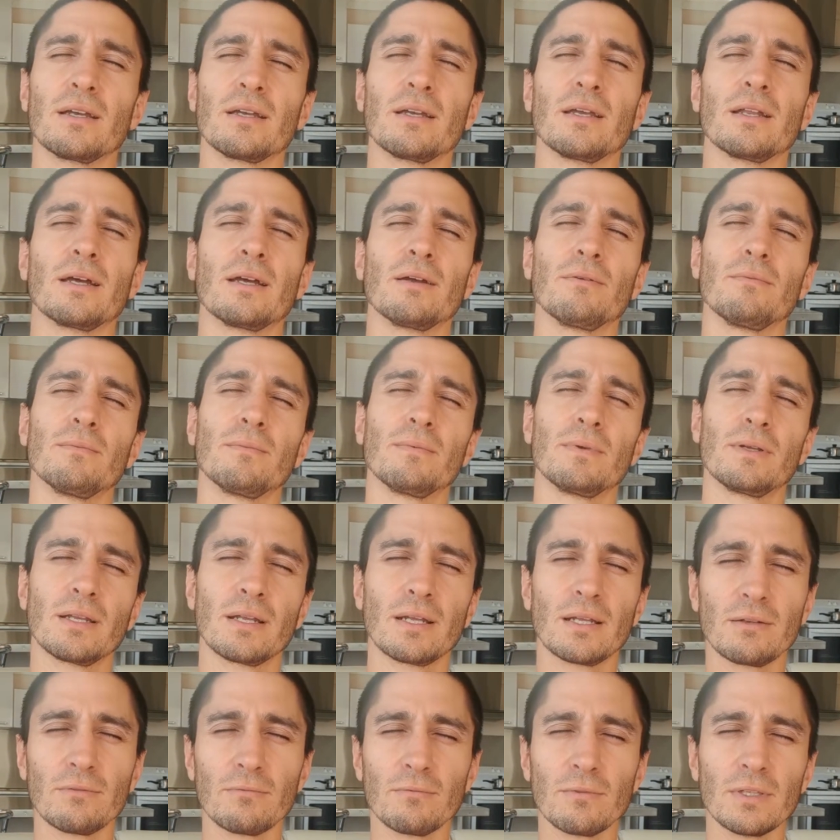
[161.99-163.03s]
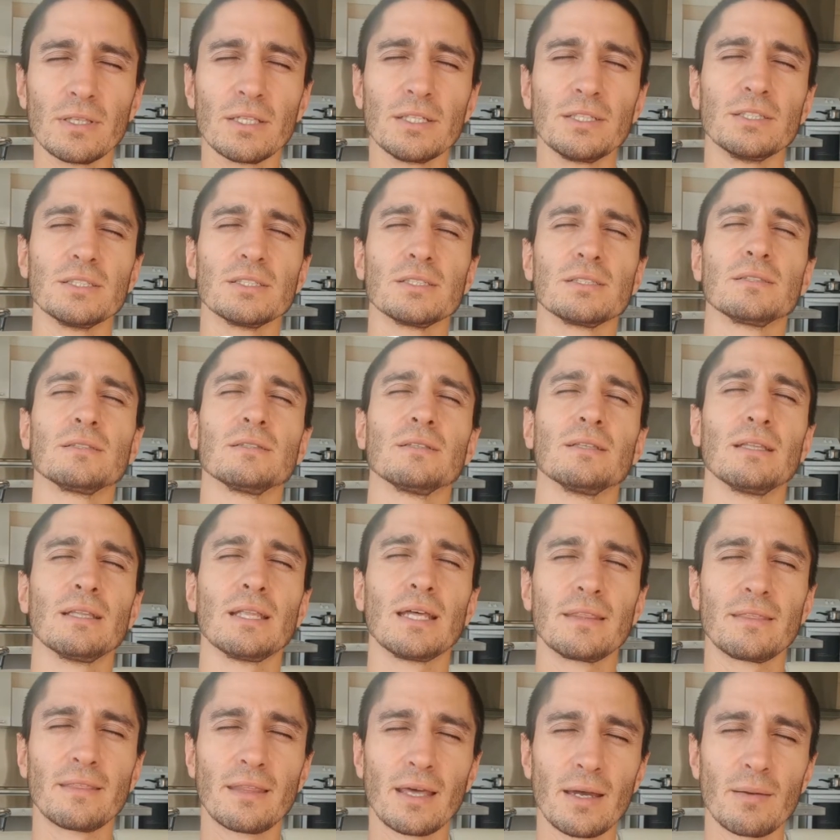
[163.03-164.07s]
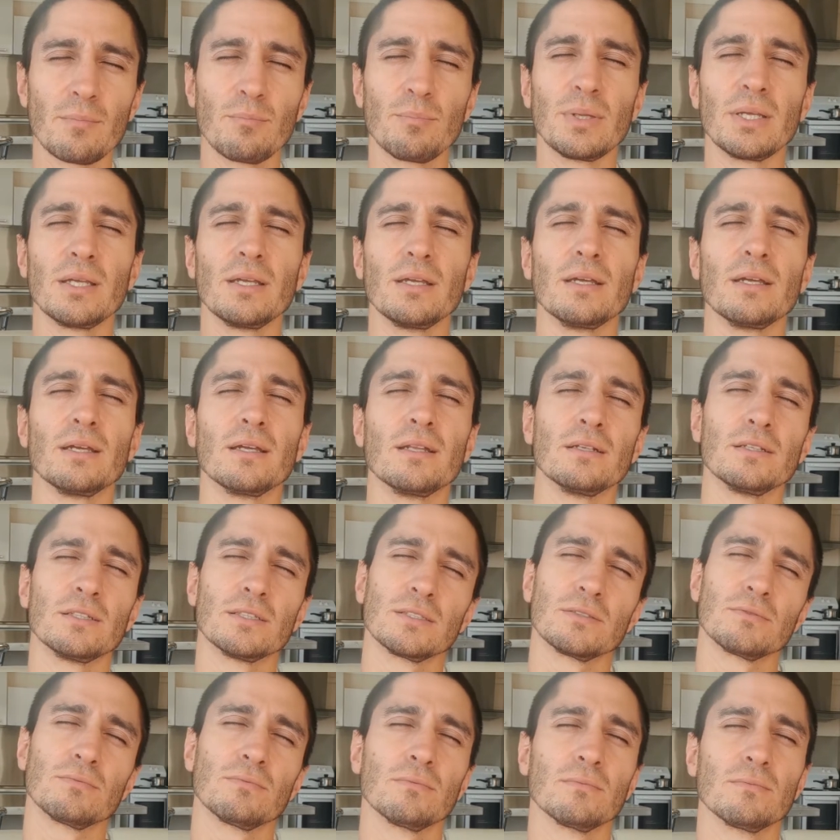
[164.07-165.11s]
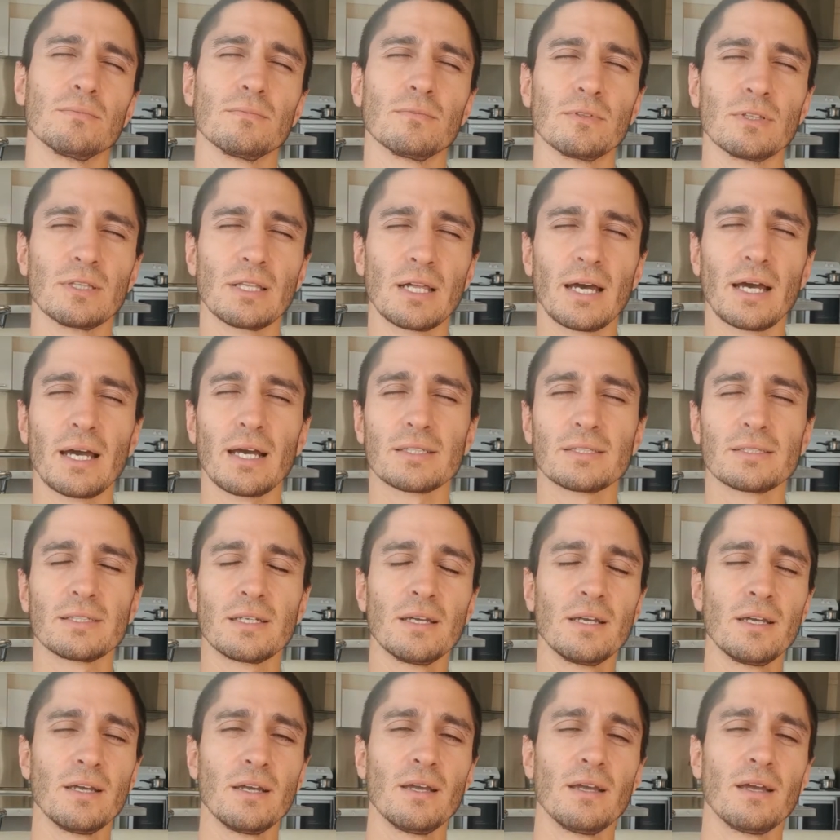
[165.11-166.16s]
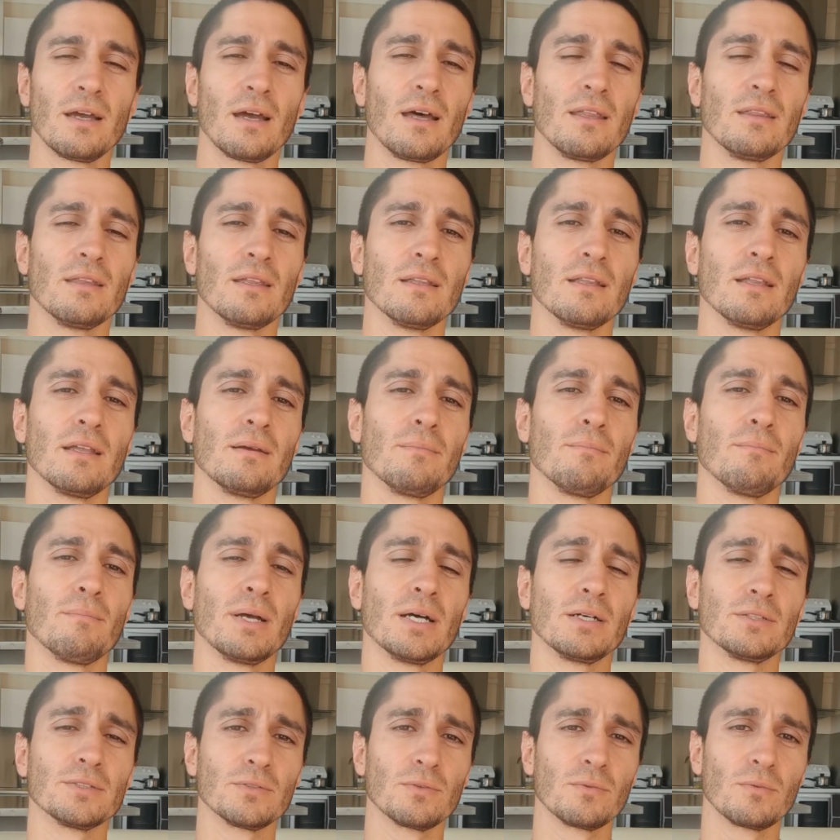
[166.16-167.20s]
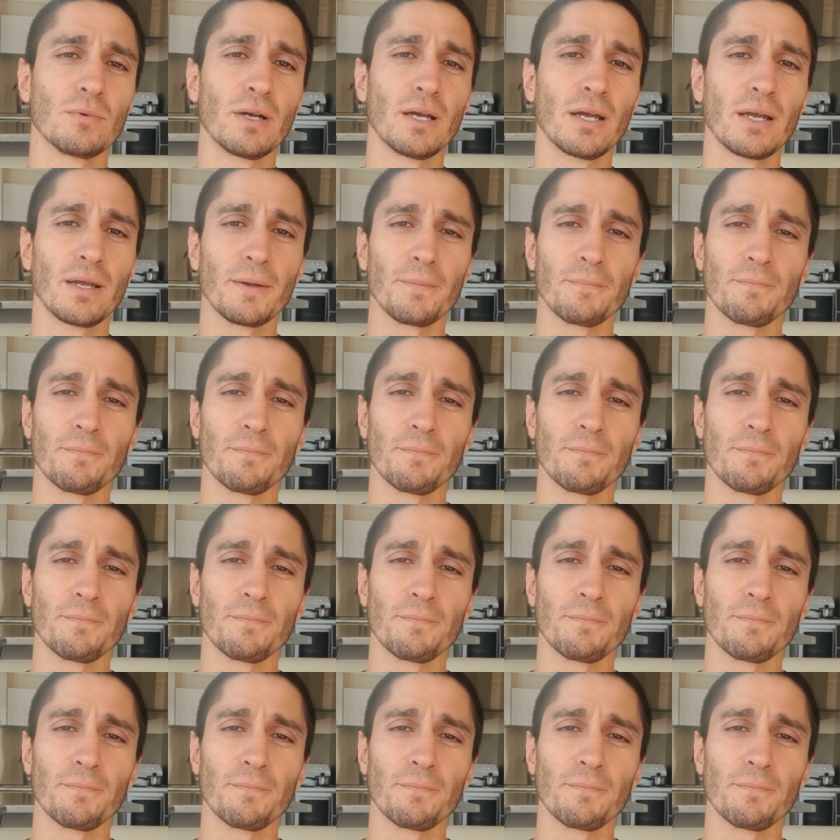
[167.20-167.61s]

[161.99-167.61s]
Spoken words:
can I really just let that be and just relax, and then let it melt away.